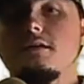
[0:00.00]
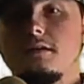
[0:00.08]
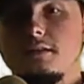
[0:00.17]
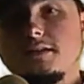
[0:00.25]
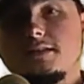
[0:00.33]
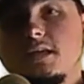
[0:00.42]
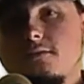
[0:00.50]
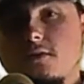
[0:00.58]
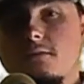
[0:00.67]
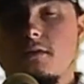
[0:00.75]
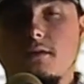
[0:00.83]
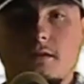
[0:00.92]
let's give
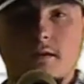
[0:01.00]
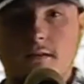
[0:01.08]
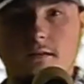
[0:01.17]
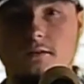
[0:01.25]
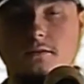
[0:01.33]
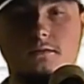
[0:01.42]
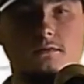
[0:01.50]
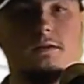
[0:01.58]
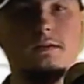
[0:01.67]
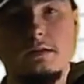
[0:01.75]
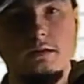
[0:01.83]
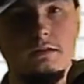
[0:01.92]
him a little
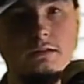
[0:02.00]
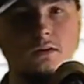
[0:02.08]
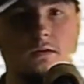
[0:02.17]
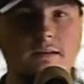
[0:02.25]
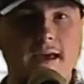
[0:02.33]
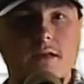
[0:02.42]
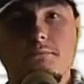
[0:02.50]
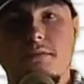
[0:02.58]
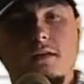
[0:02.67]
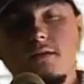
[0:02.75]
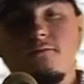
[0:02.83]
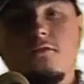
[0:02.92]
tad
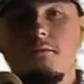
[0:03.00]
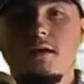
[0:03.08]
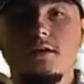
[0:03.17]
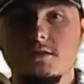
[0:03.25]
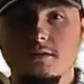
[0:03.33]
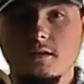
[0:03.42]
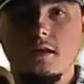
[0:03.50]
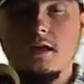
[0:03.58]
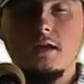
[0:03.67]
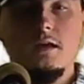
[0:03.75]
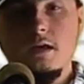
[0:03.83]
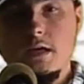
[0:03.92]
bit of information
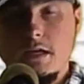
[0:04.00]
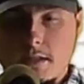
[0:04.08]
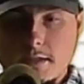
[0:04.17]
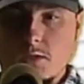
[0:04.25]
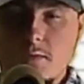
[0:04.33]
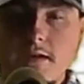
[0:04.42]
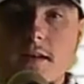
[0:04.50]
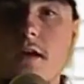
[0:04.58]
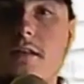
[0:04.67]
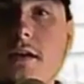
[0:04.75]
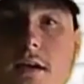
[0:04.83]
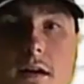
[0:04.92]
today. Let's swing
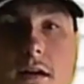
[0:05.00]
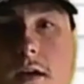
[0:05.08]
down there.